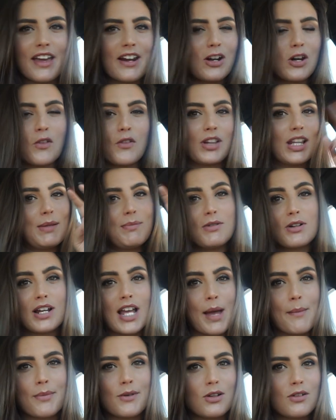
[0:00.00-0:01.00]
I don't know, the leap year
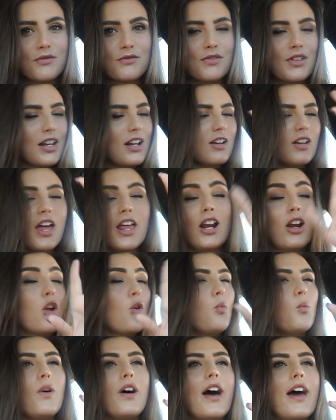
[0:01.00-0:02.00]
capital. I don't I don't
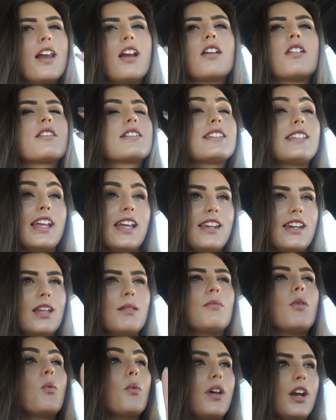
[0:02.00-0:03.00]
know what I don't understand
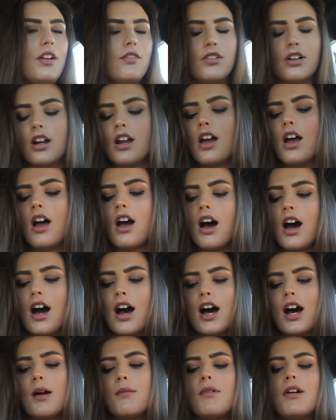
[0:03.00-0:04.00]
it, but whatever.
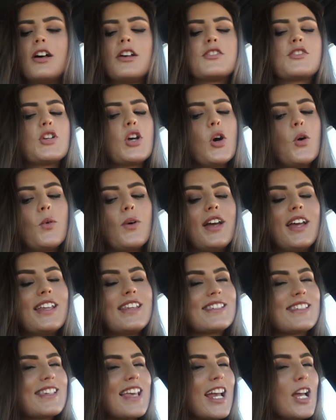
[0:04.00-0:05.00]
Um so
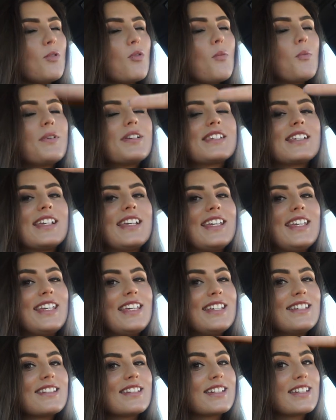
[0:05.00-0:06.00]
it, second one was
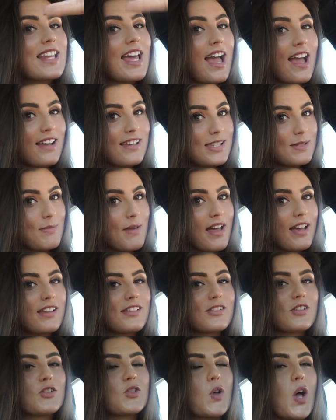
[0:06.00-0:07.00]
eat
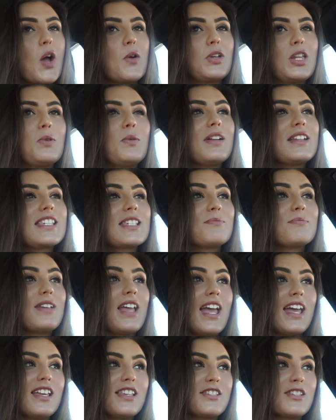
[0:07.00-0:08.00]
Tex-Mex. So I really want some
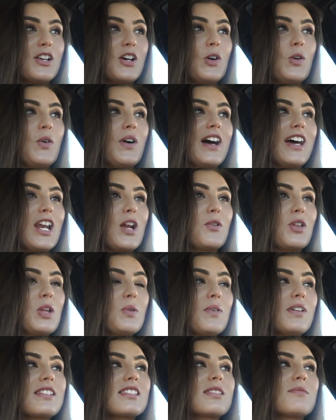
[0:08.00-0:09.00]
queso, and I
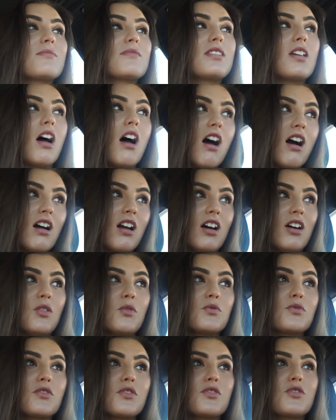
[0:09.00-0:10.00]
really want some
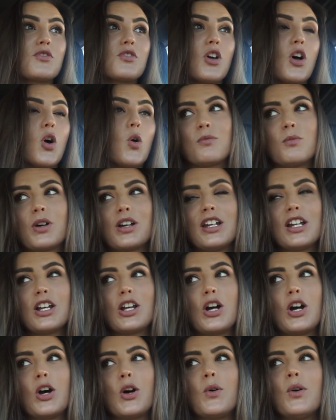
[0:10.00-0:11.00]
tacos. So we're gonna
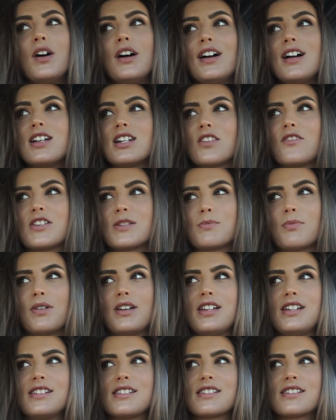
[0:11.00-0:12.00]
go to this
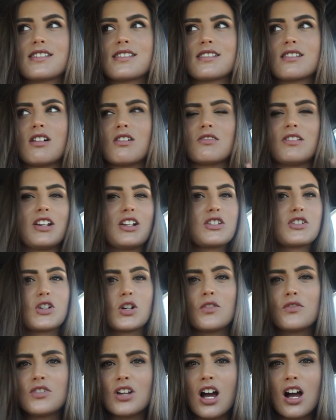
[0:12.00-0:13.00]
place called like
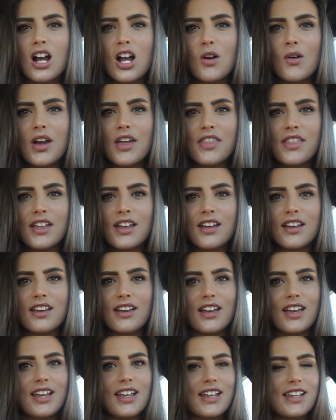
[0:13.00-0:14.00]
Surf Taco, I
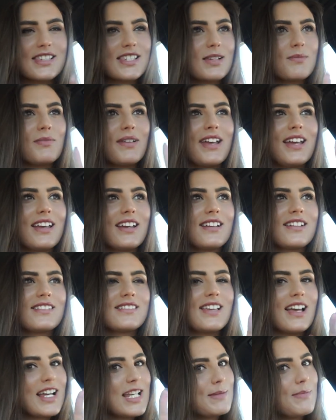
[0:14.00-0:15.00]
think, and get some like
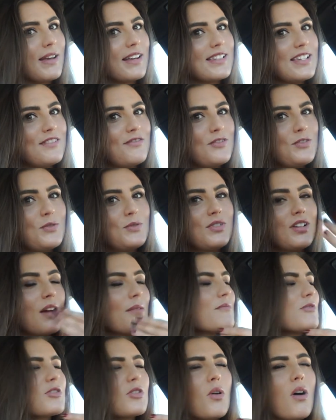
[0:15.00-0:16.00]
Tex-Mexy food.
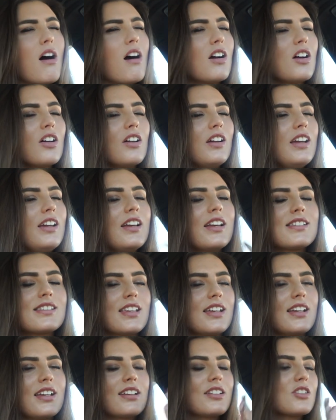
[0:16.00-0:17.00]
I'm so hungry.
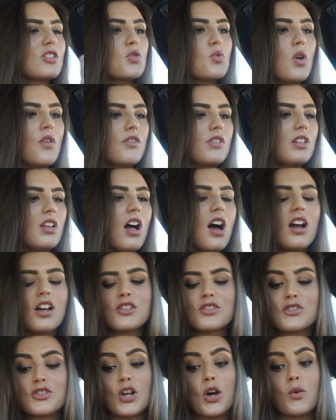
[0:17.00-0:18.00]
It's like twelve
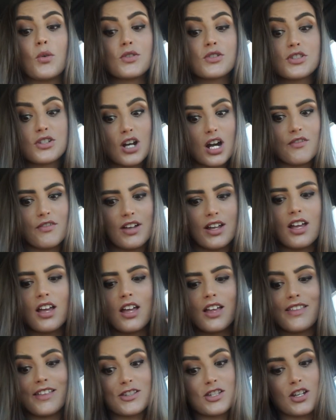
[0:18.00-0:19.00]
o'clock, so starving.
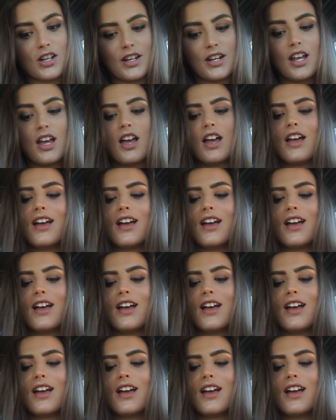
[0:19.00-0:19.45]
It's good.